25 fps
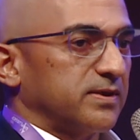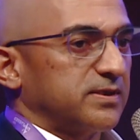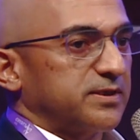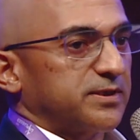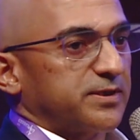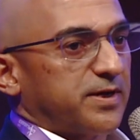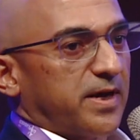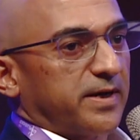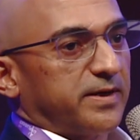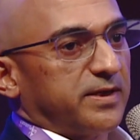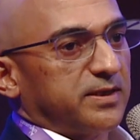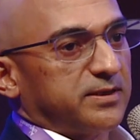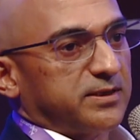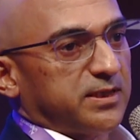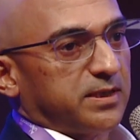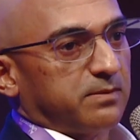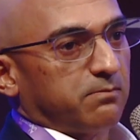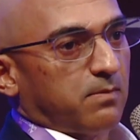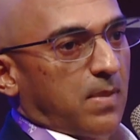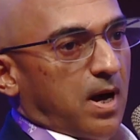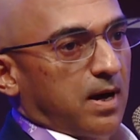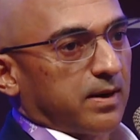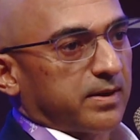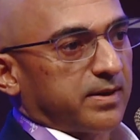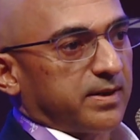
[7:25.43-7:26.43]
strategic
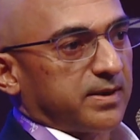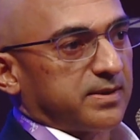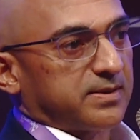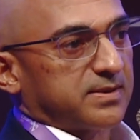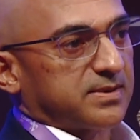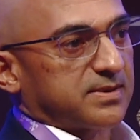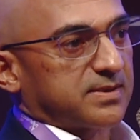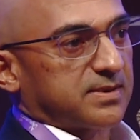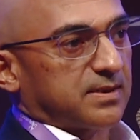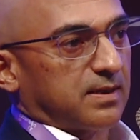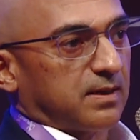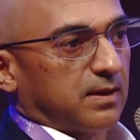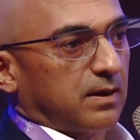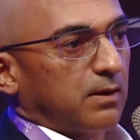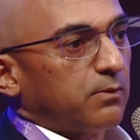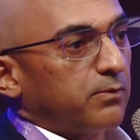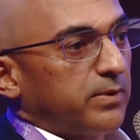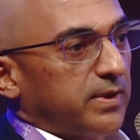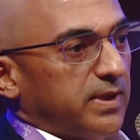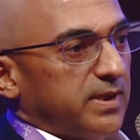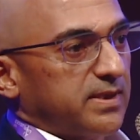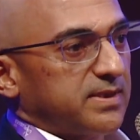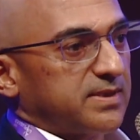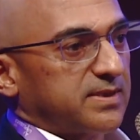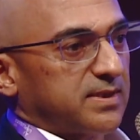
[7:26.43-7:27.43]
markets
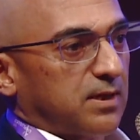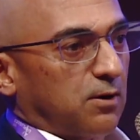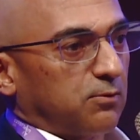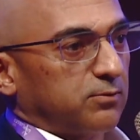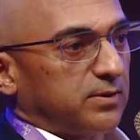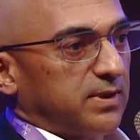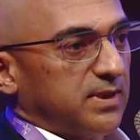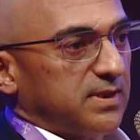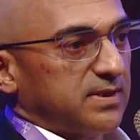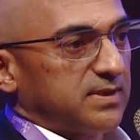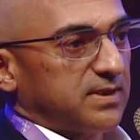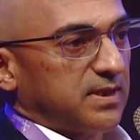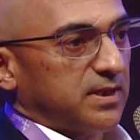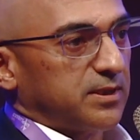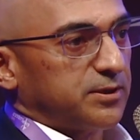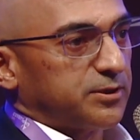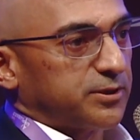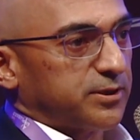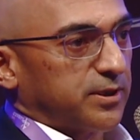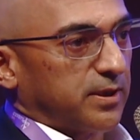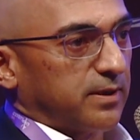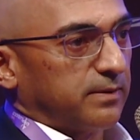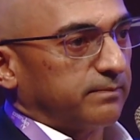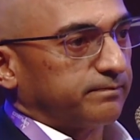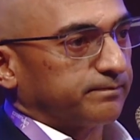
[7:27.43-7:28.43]
within Southeast
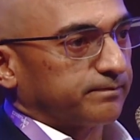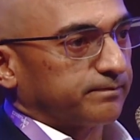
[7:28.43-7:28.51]
Asia.